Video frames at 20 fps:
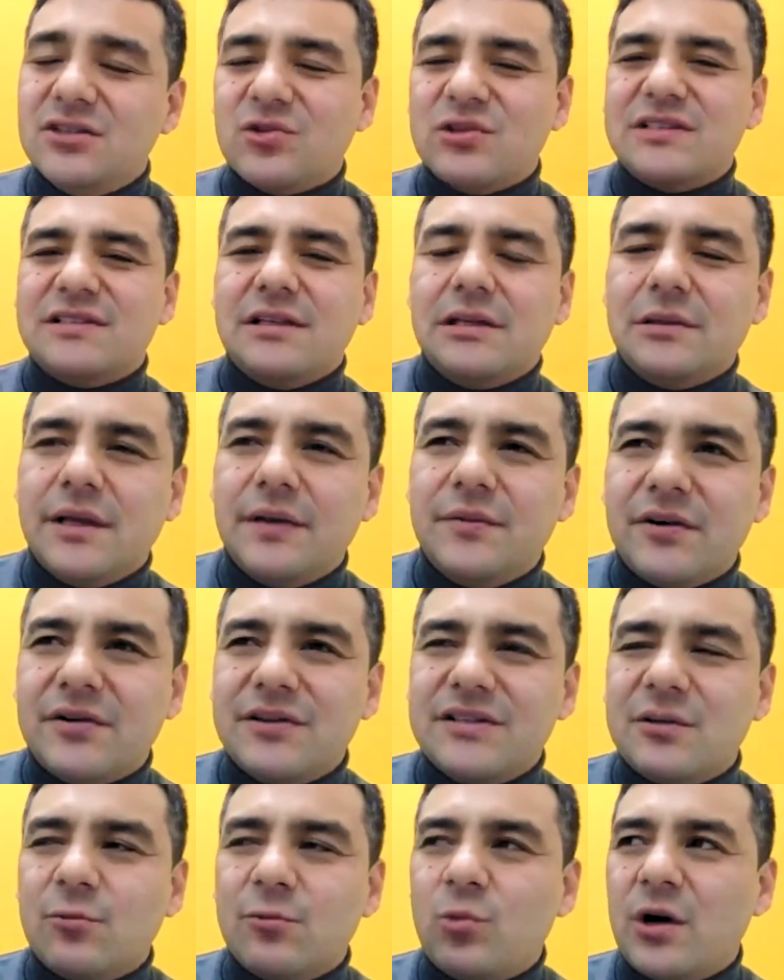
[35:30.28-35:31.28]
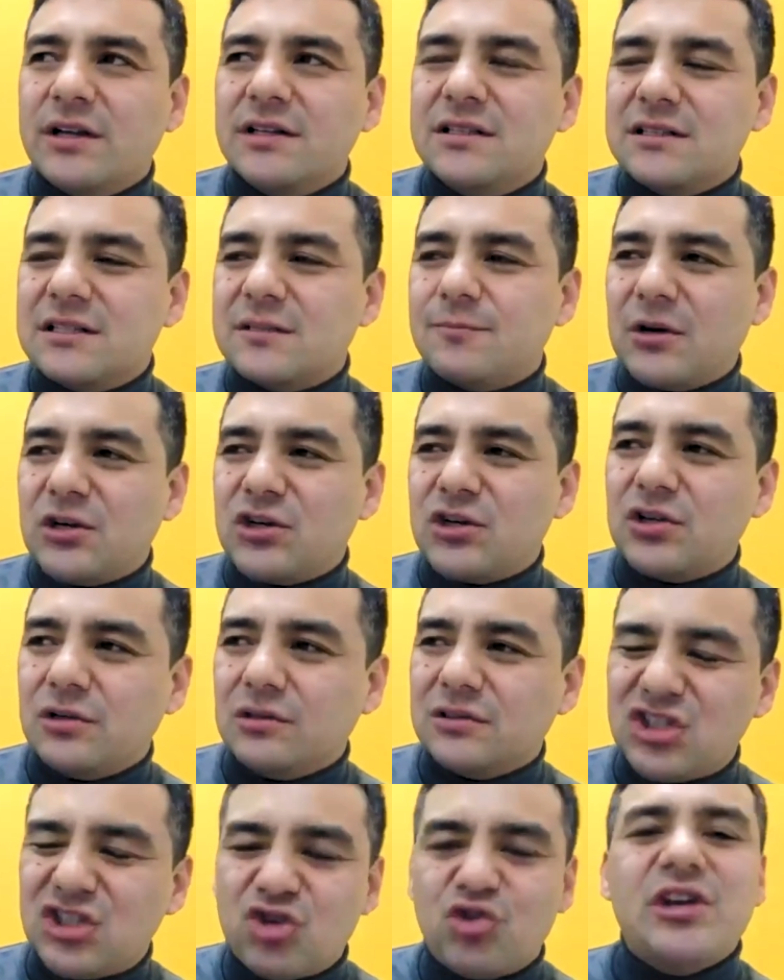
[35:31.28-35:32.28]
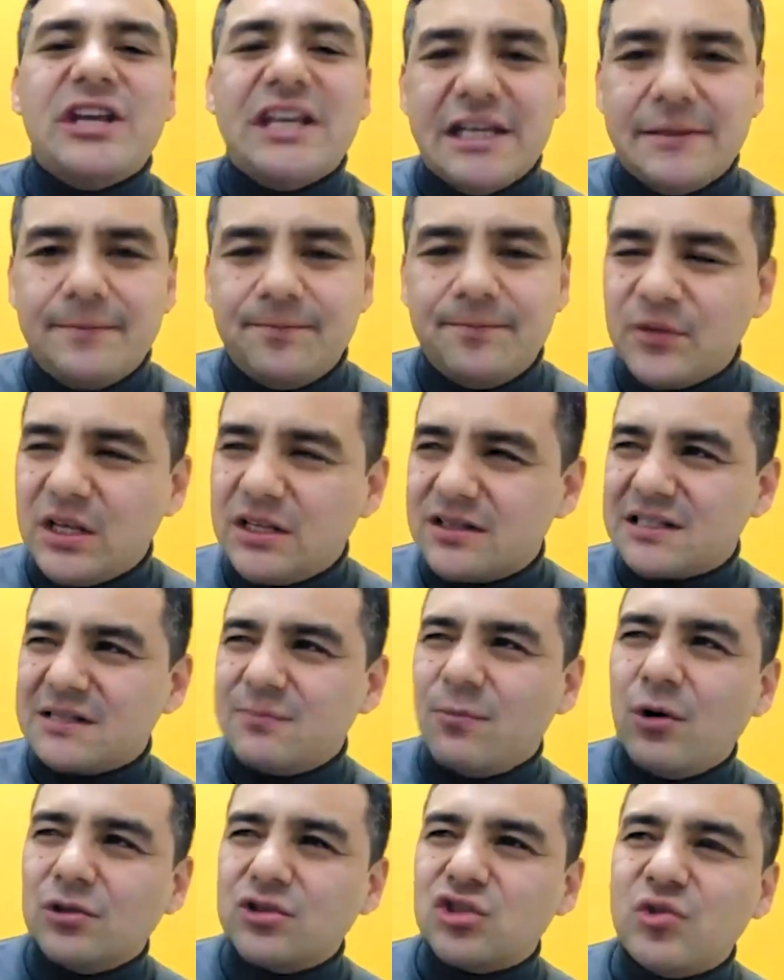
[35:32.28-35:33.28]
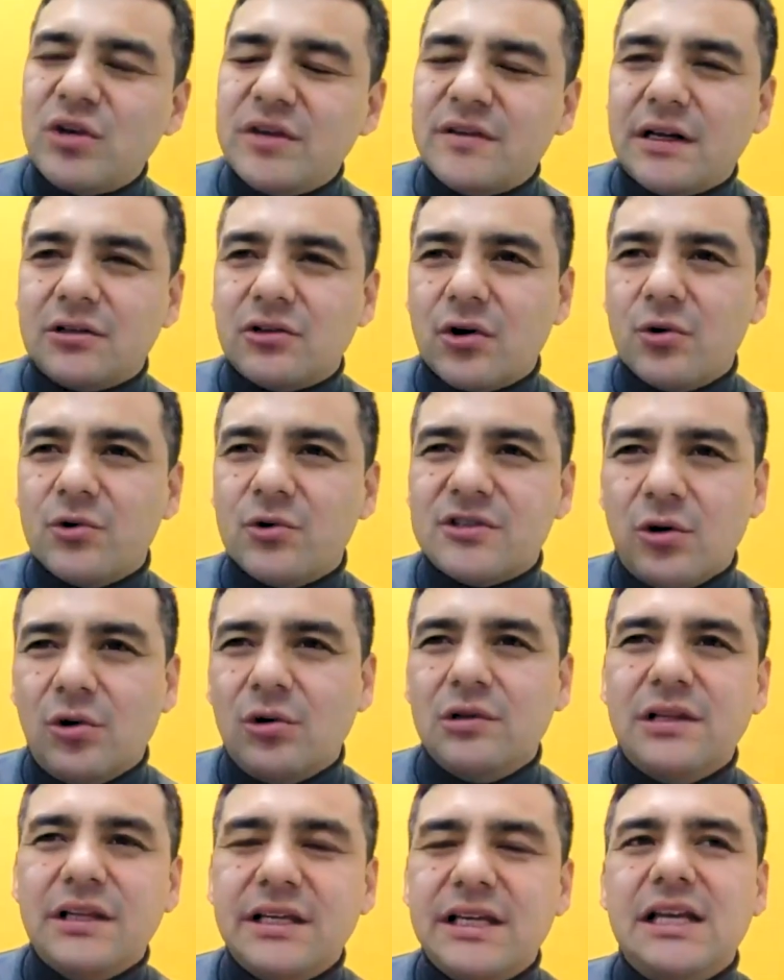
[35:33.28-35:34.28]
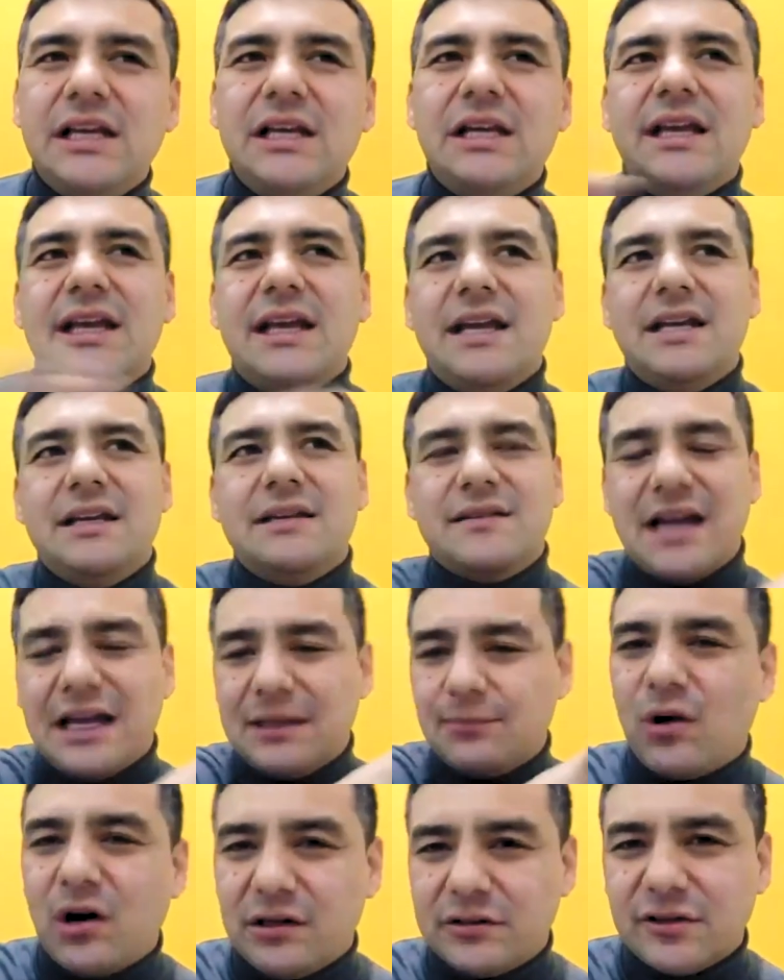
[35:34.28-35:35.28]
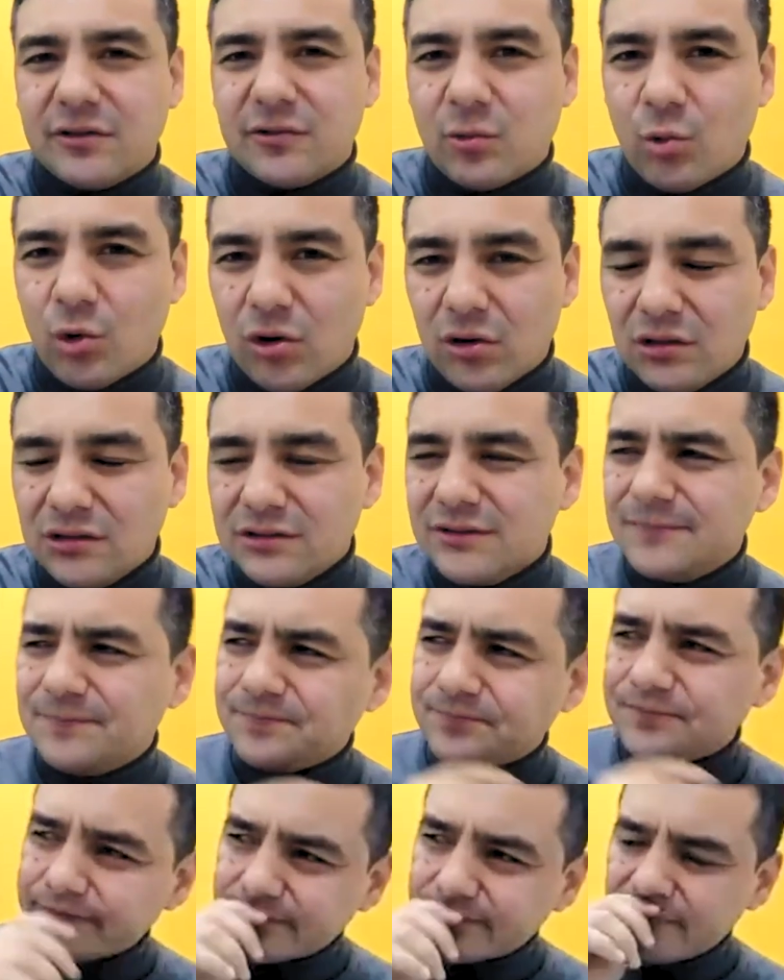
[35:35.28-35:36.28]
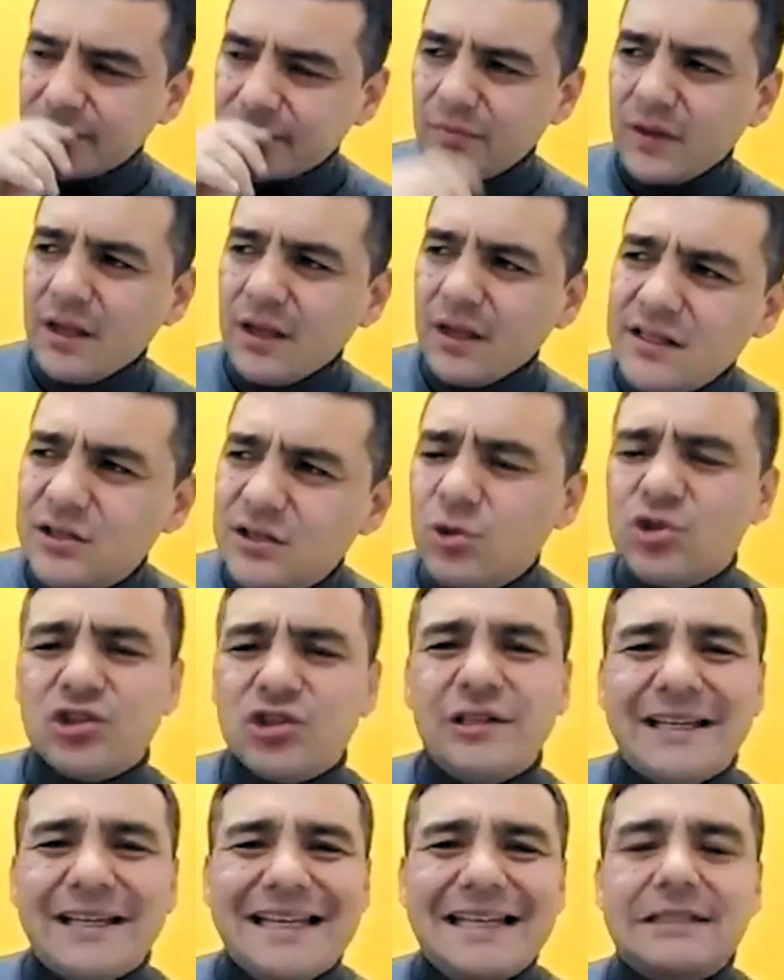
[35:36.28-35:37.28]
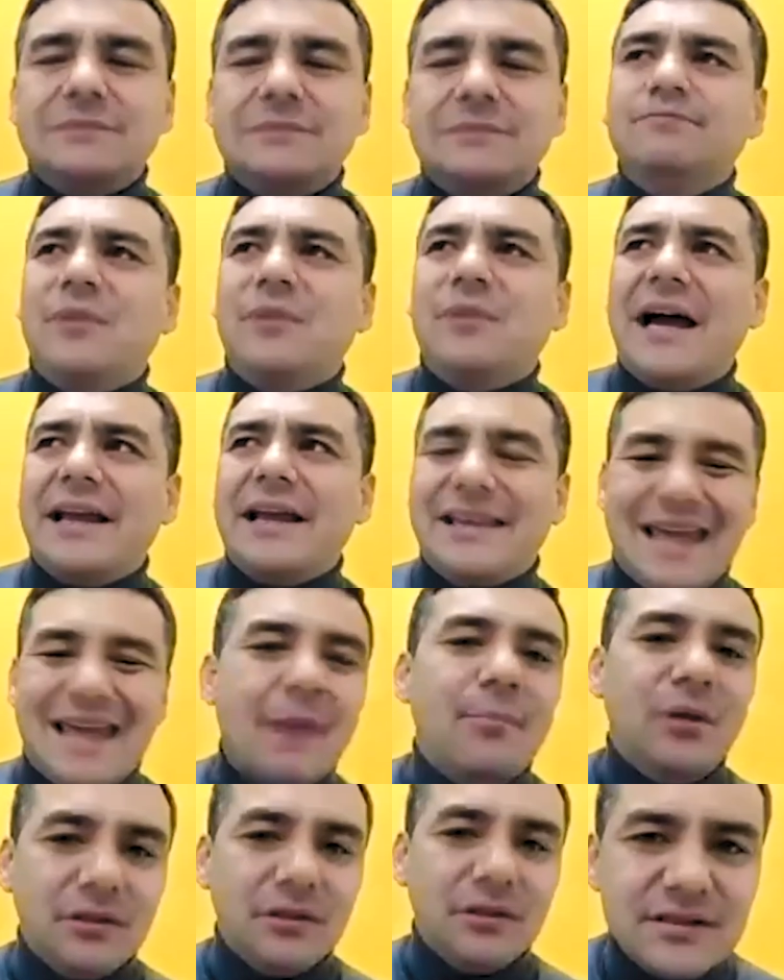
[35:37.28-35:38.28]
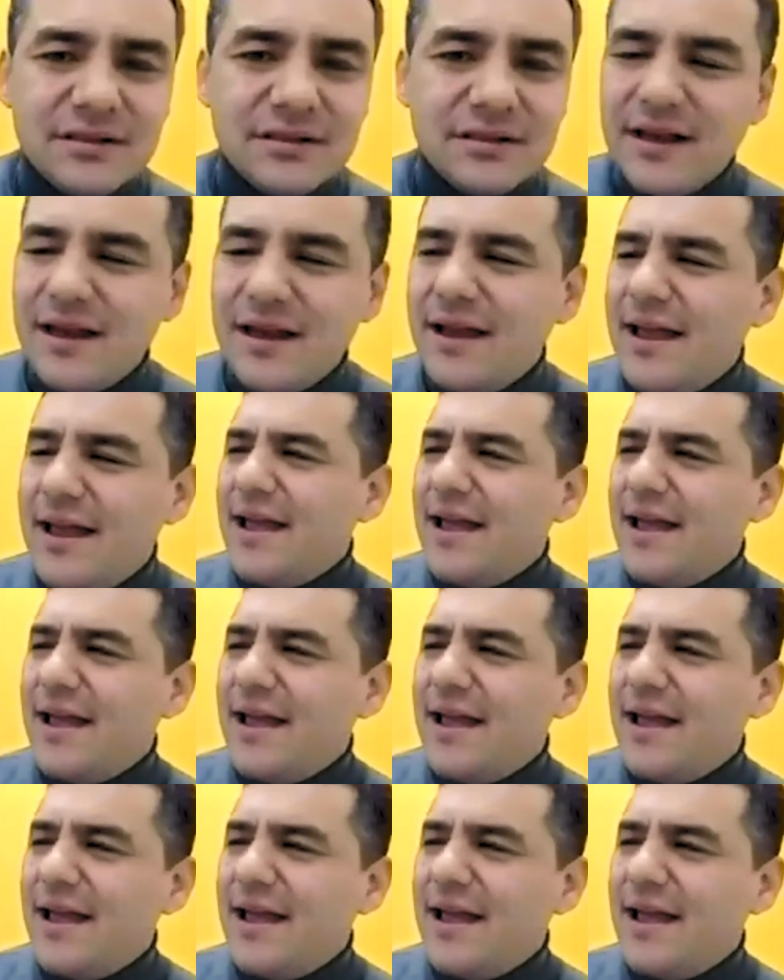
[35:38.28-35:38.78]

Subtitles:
interestingly, there is a one special tree. It's a small tree that grows only in that part of the world. It's usually eaten by camels.